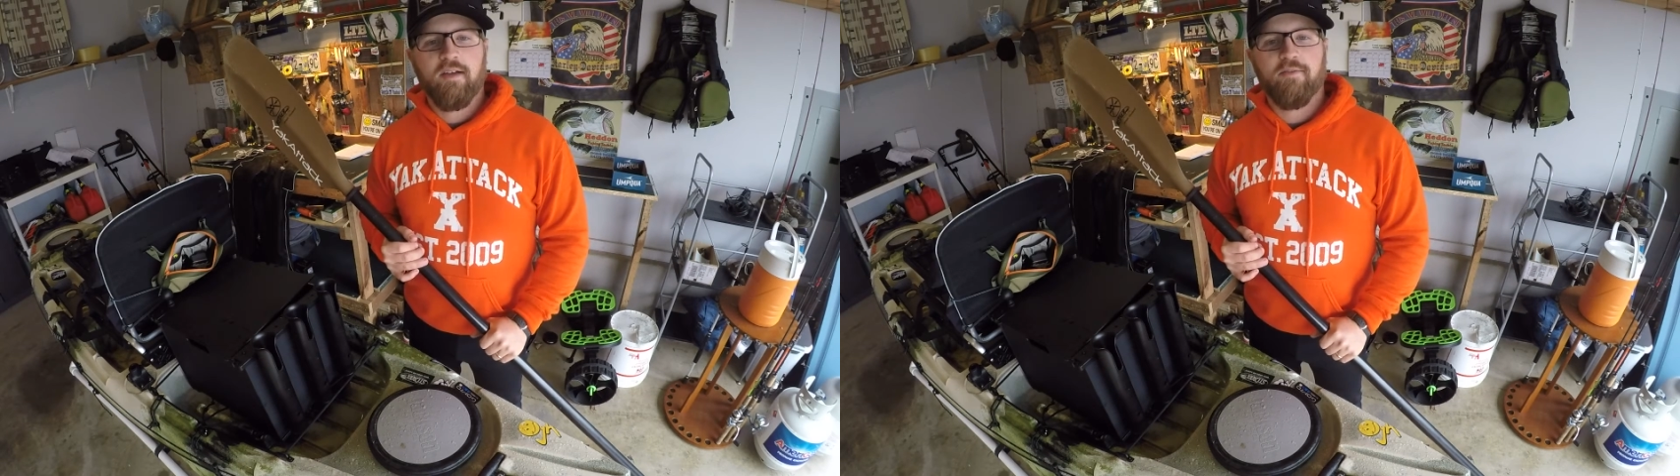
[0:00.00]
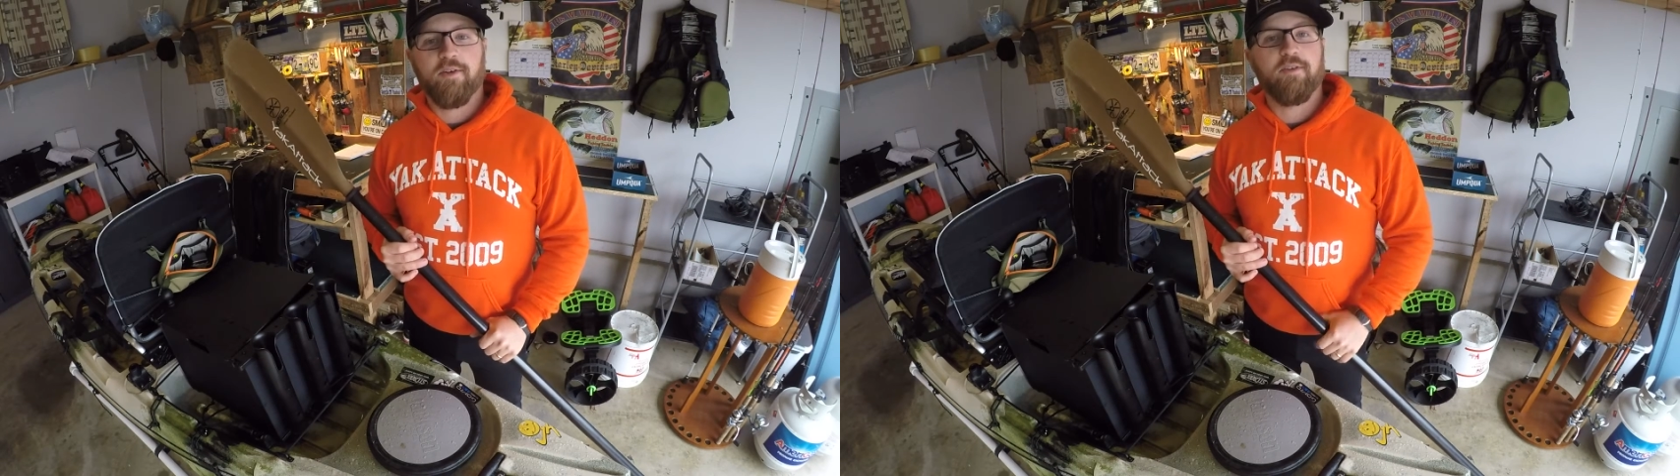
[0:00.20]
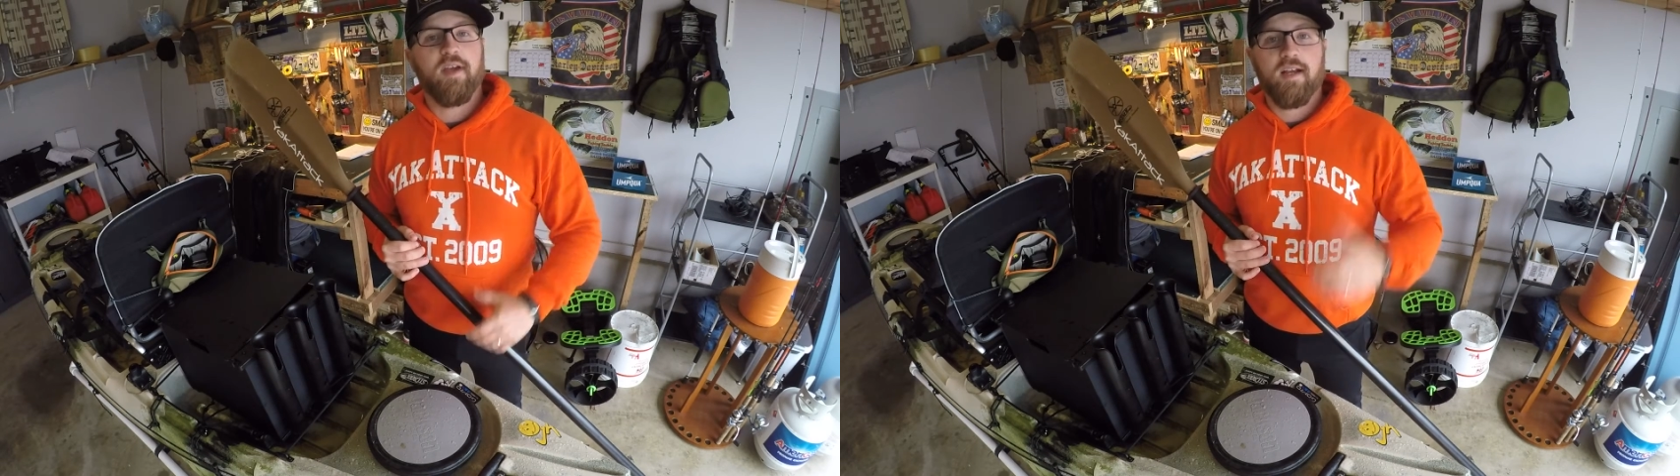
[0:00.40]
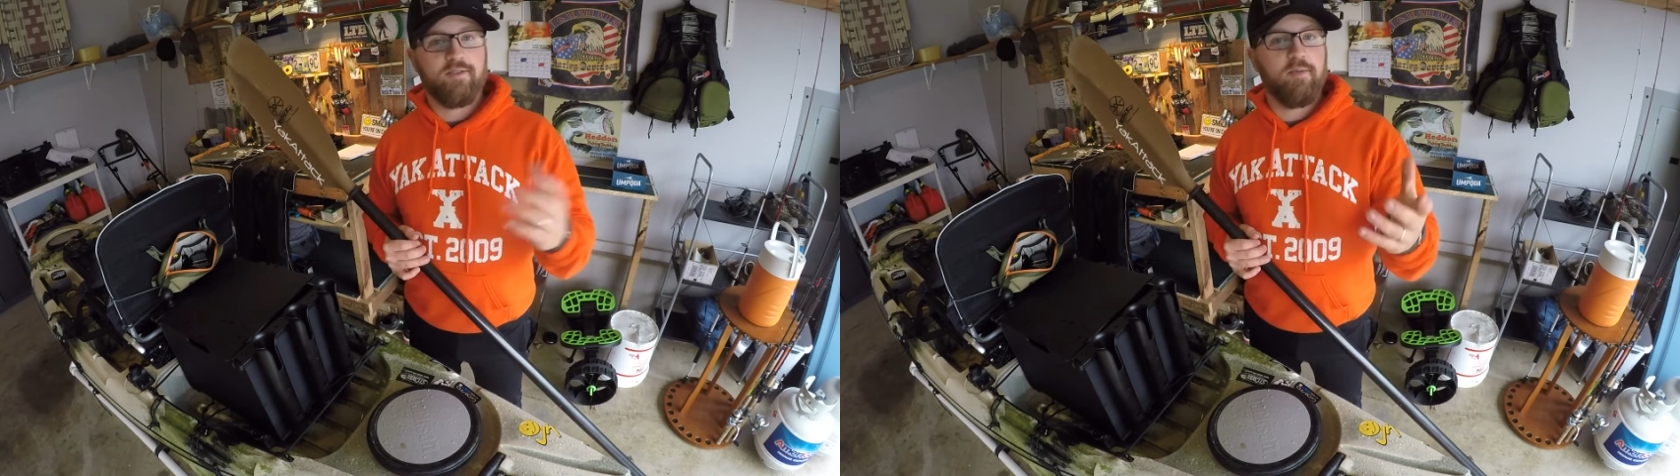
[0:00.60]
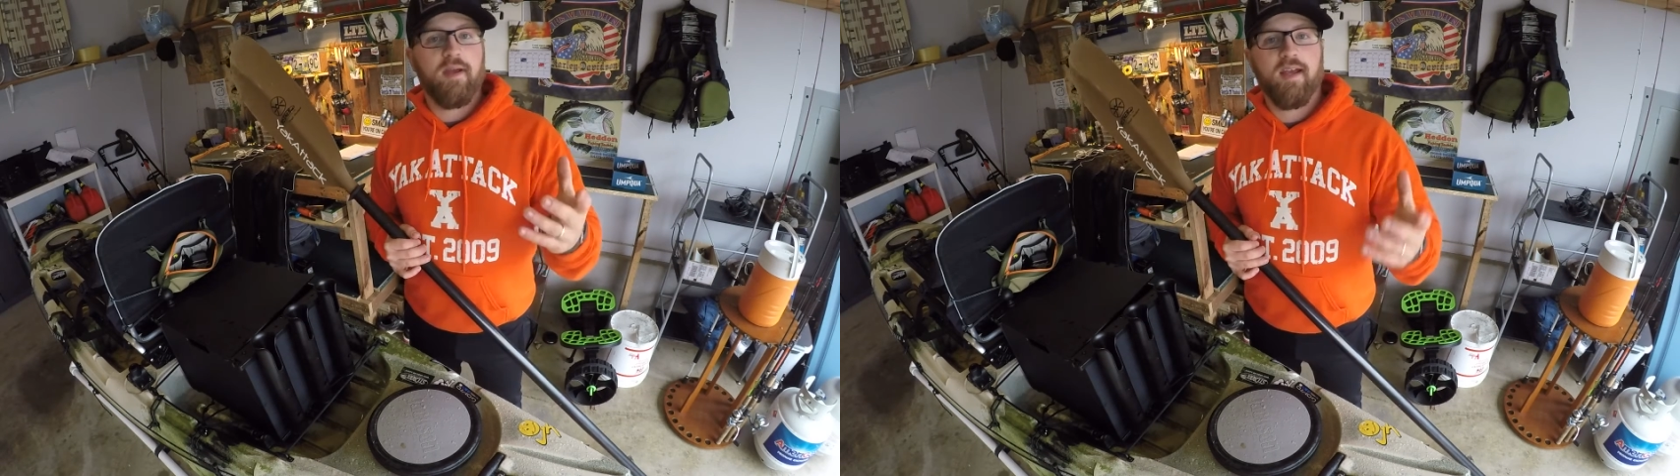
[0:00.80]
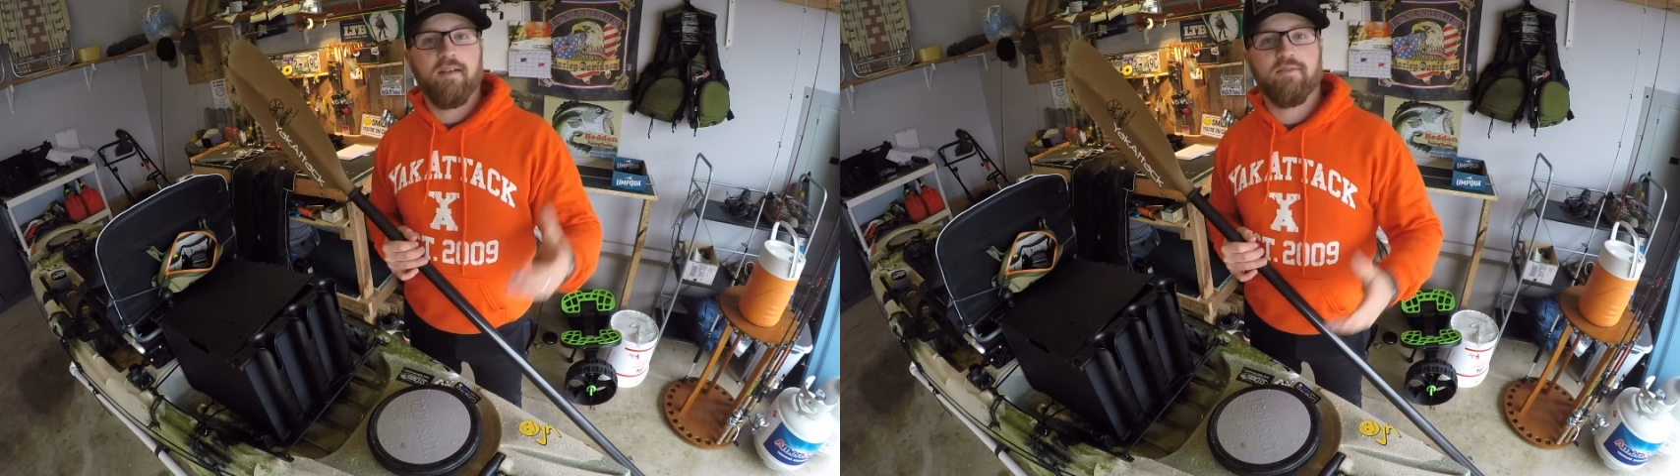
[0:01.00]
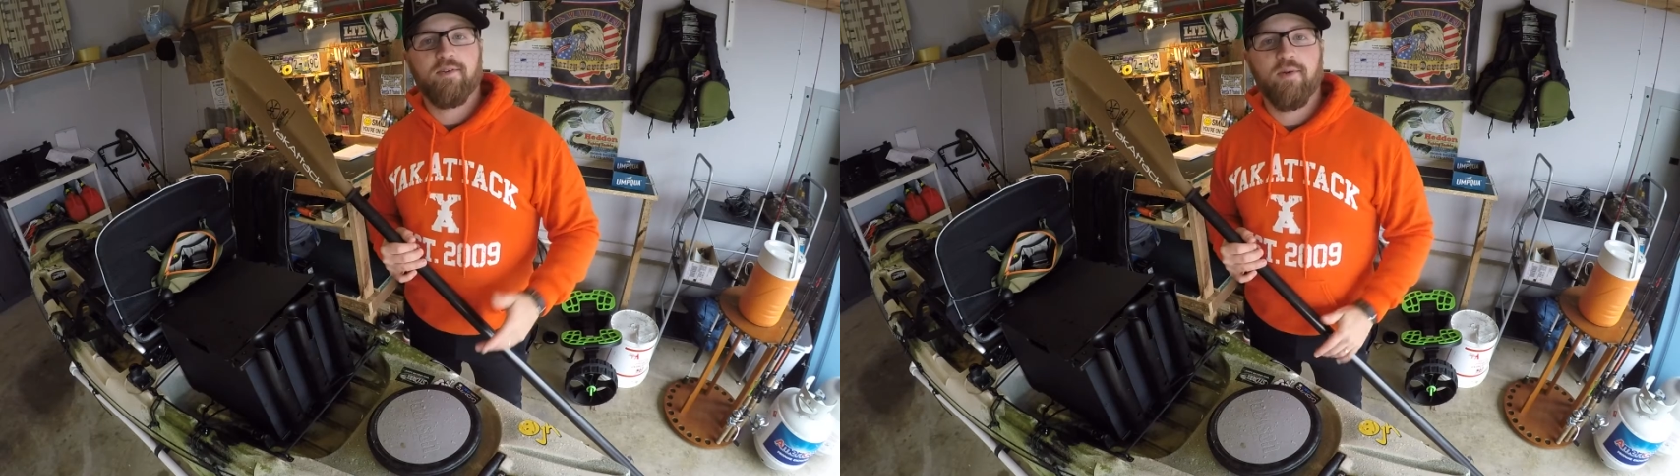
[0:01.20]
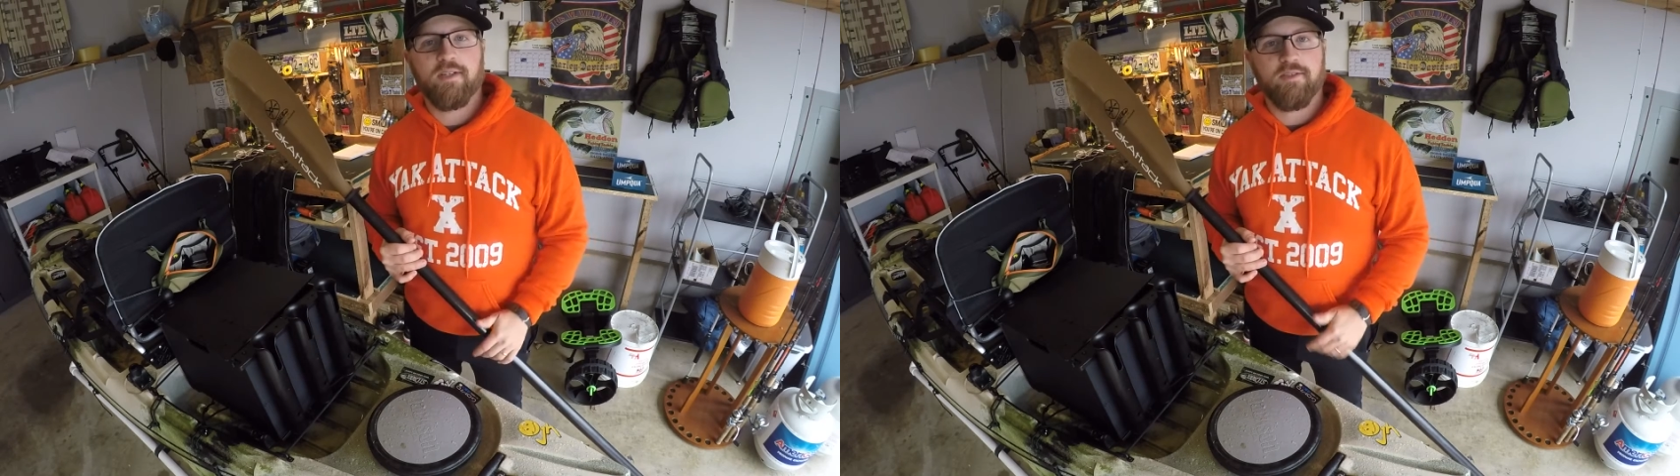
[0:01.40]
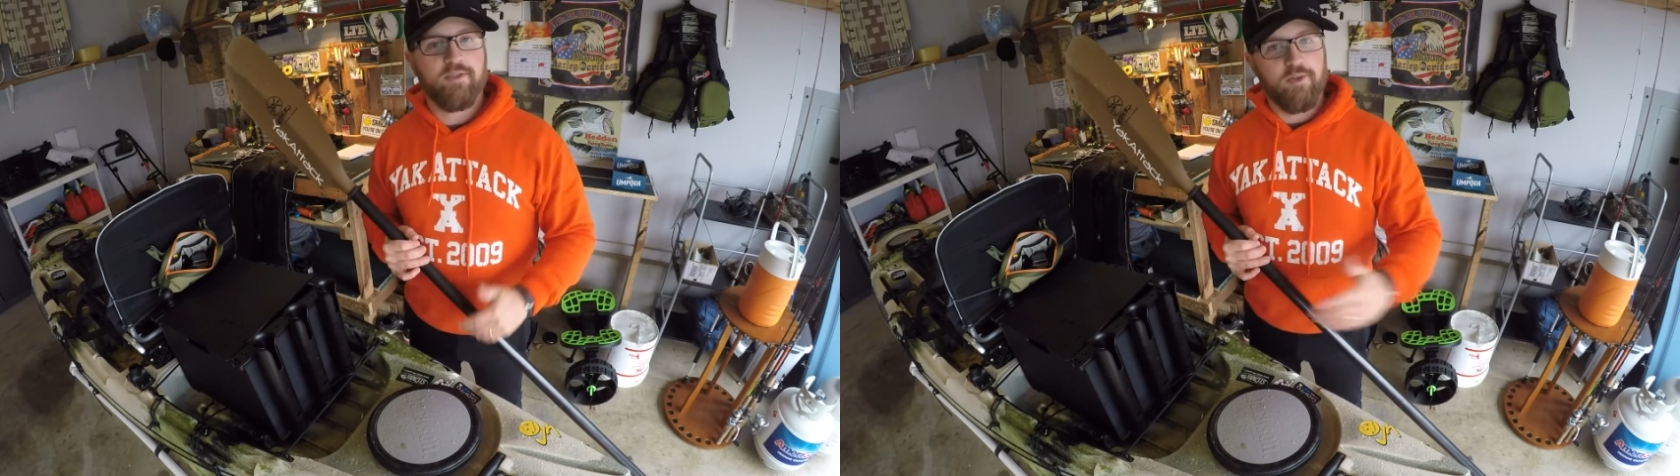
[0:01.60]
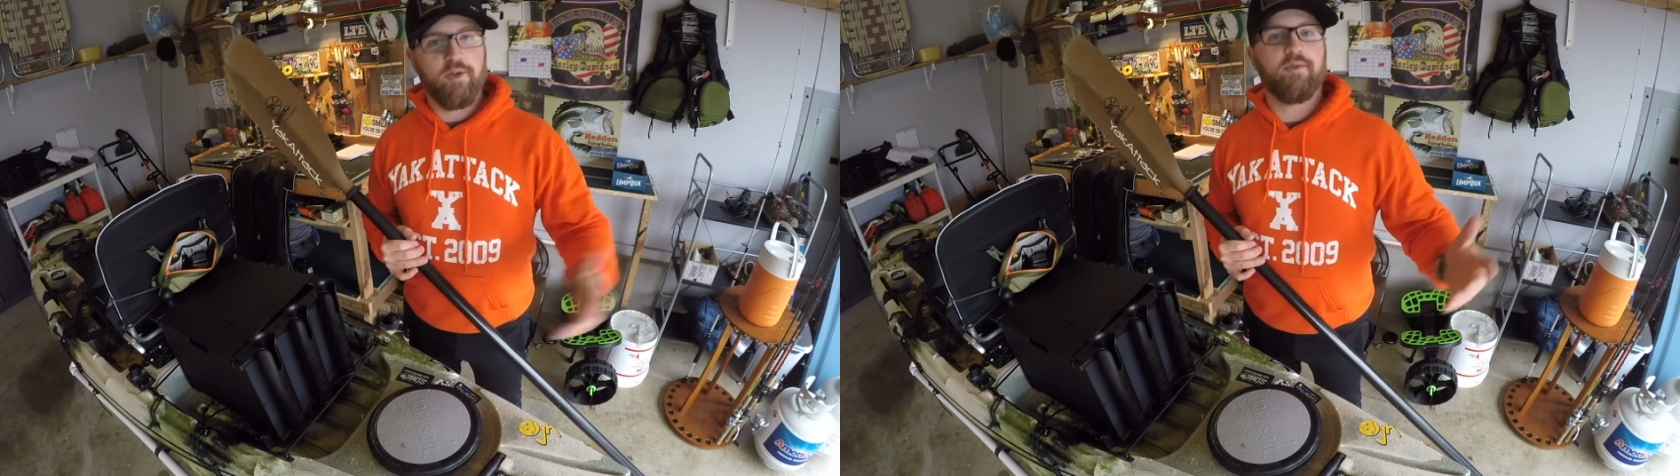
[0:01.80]
for you guys who may have
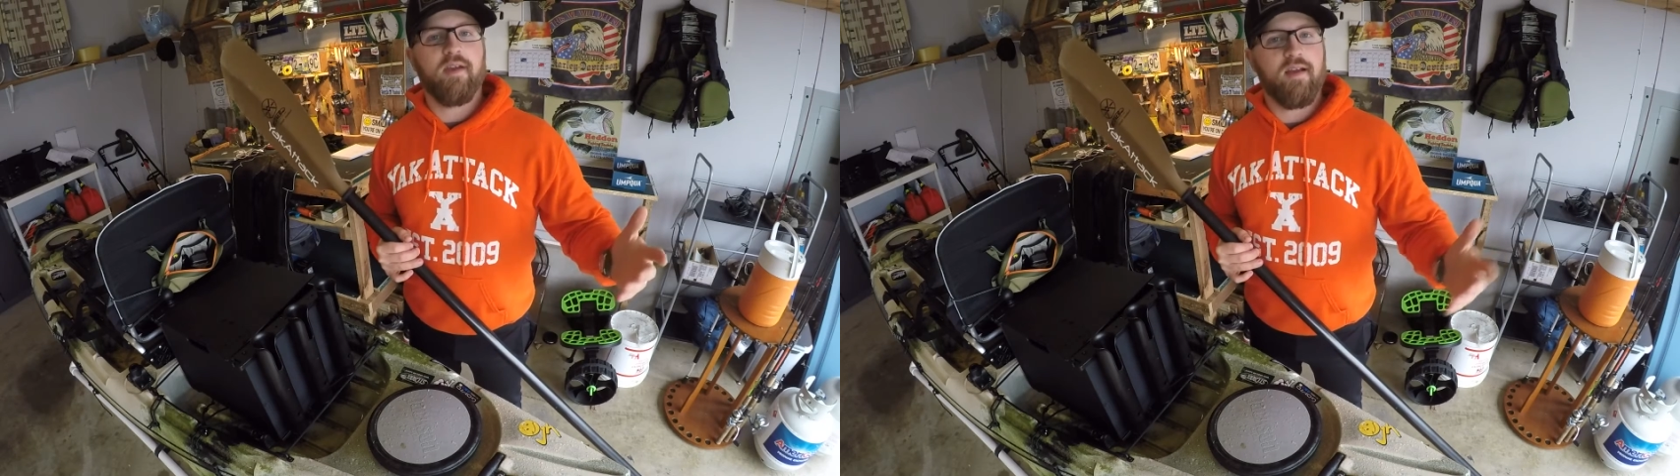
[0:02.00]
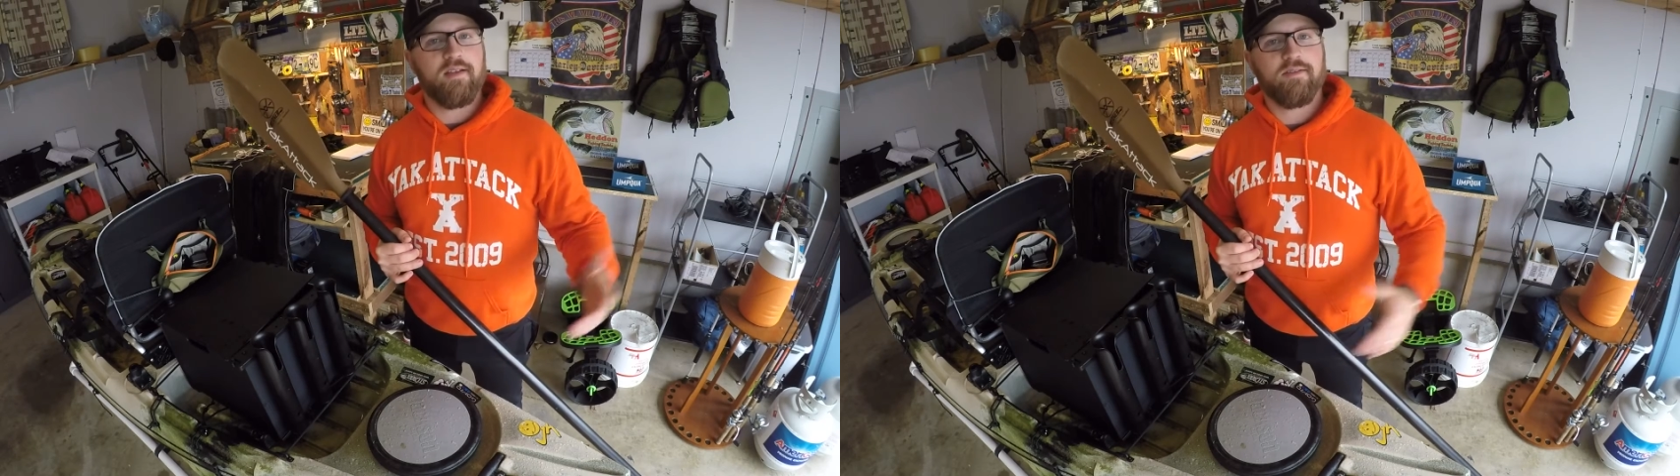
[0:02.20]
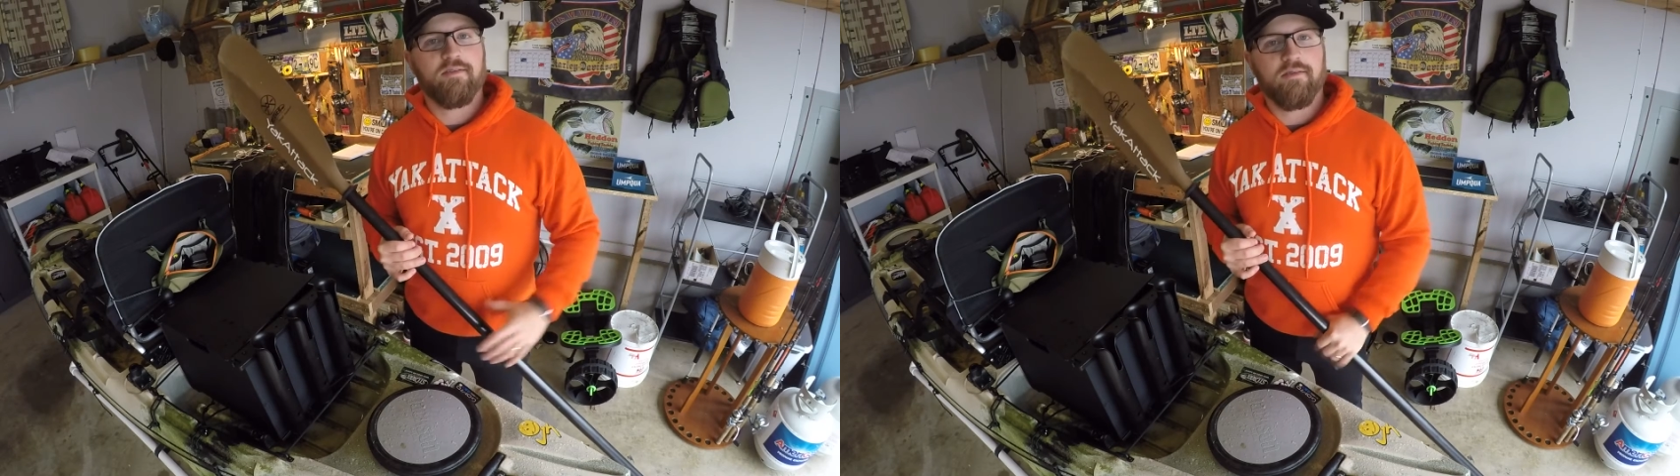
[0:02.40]
questions, you new guys,